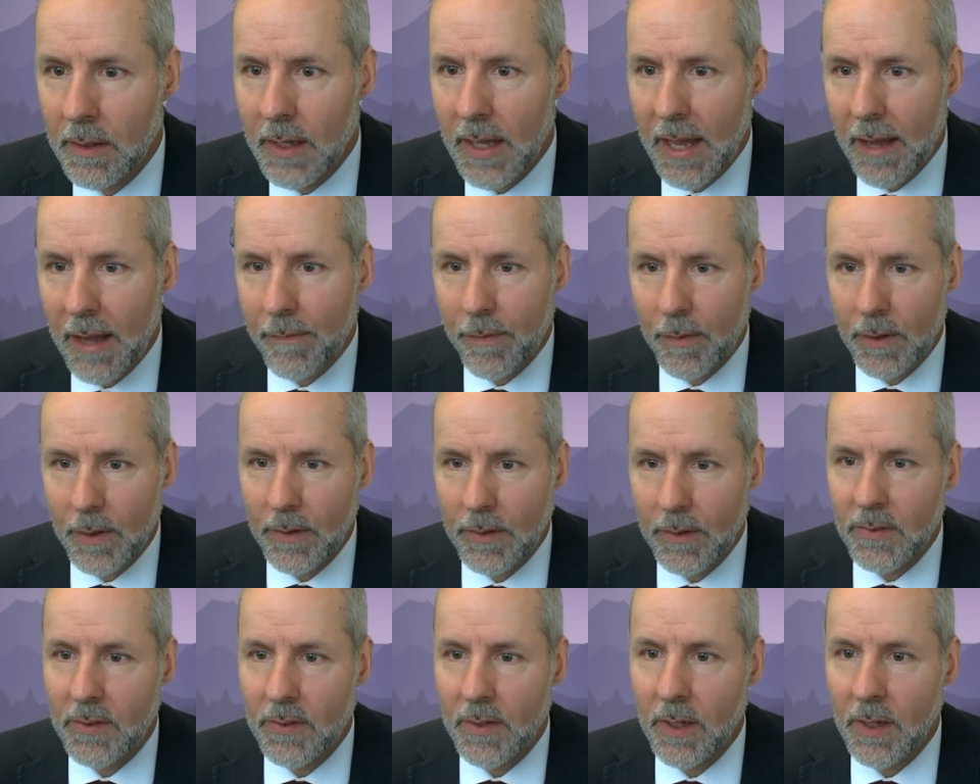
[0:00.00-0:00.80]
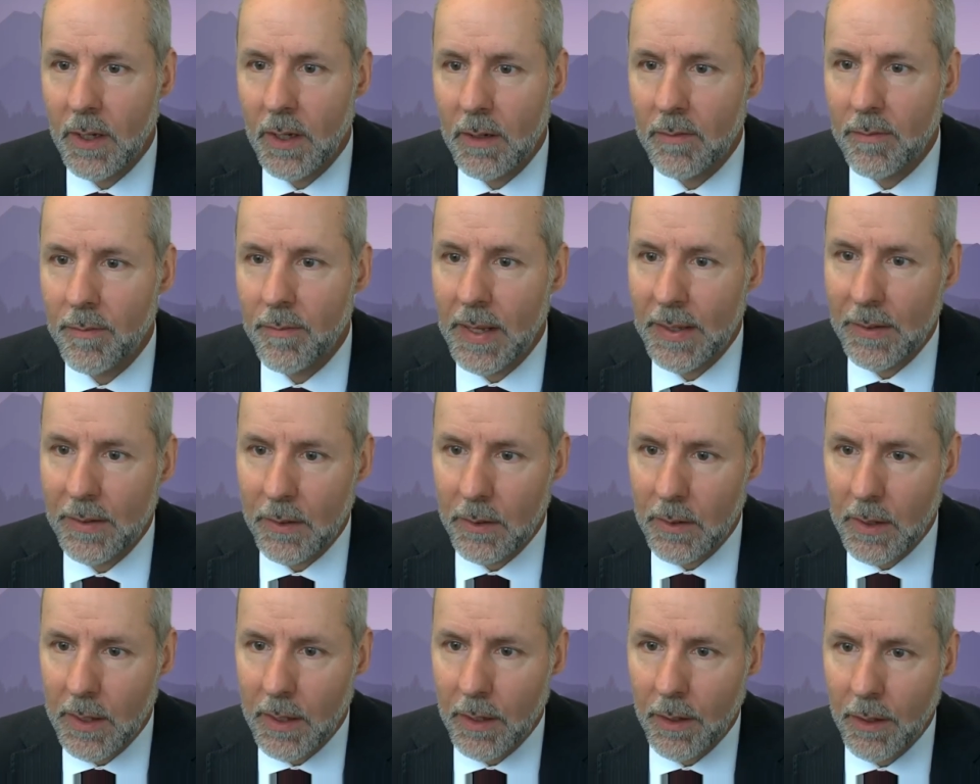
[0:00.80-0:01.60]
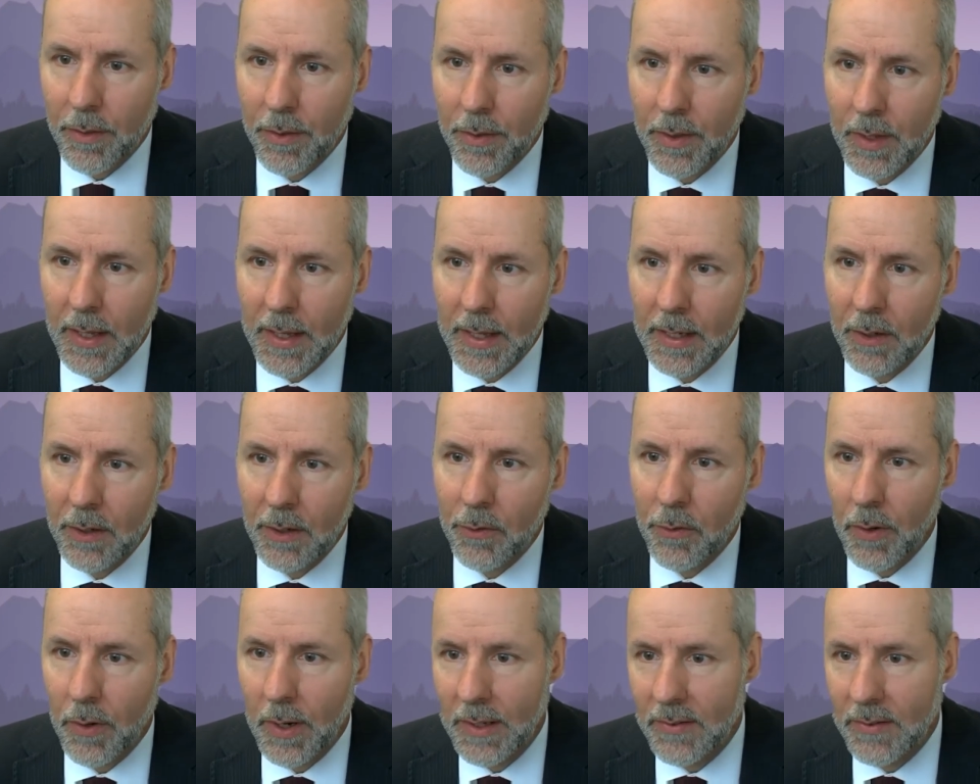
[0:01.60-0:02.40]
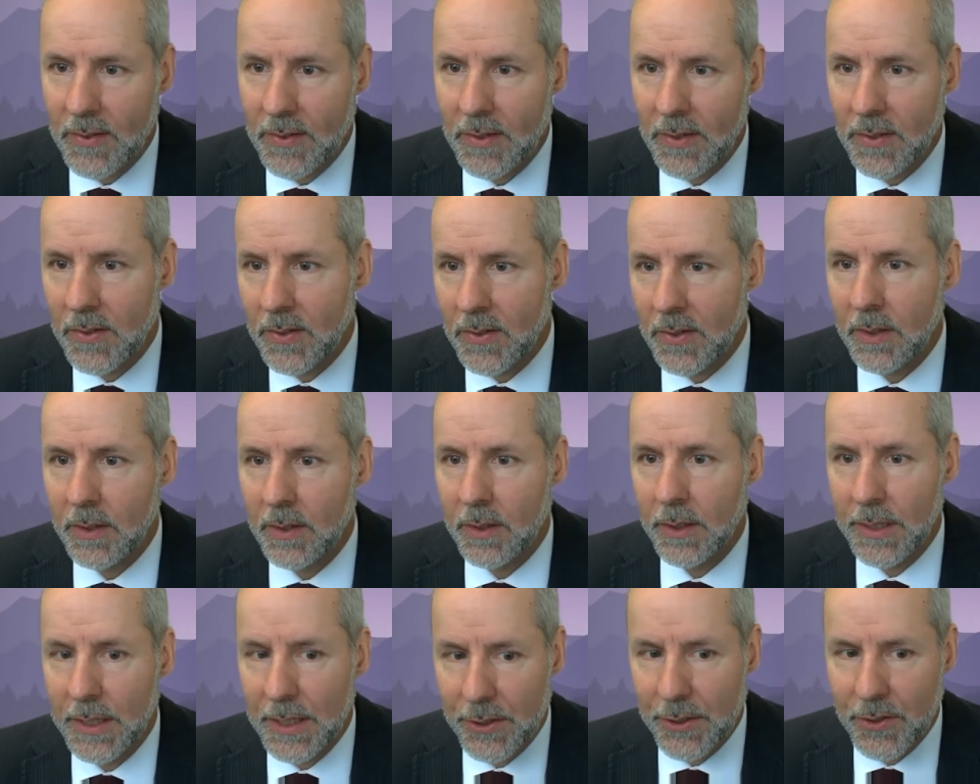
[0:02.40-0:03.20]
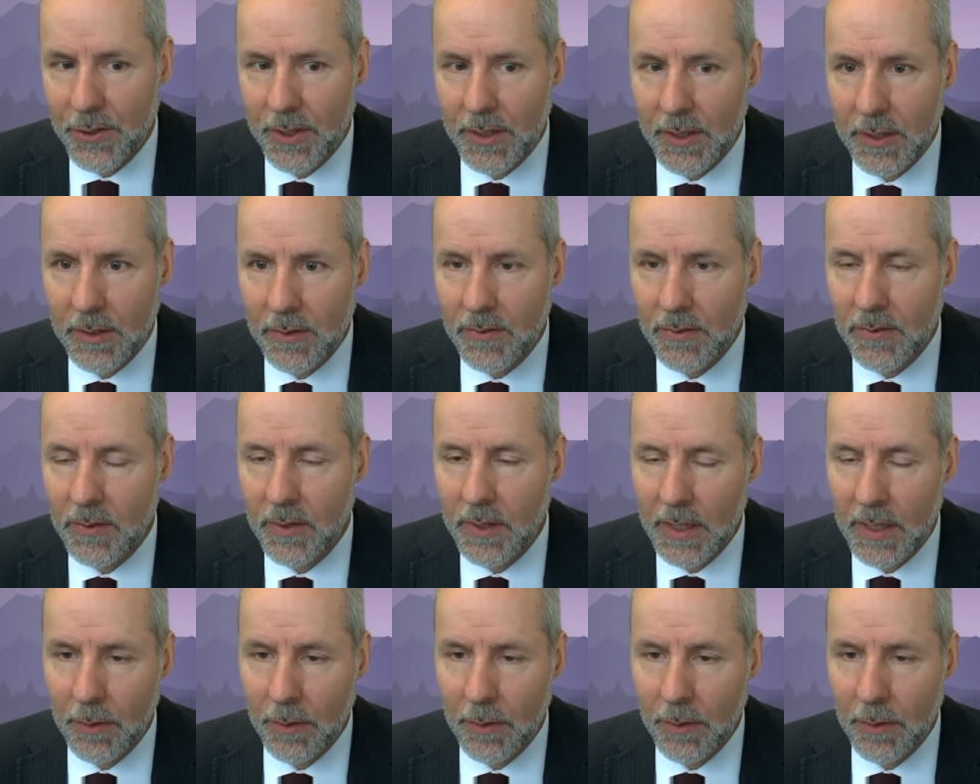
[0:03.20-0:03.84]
efforts of mental health and crisis clinicians.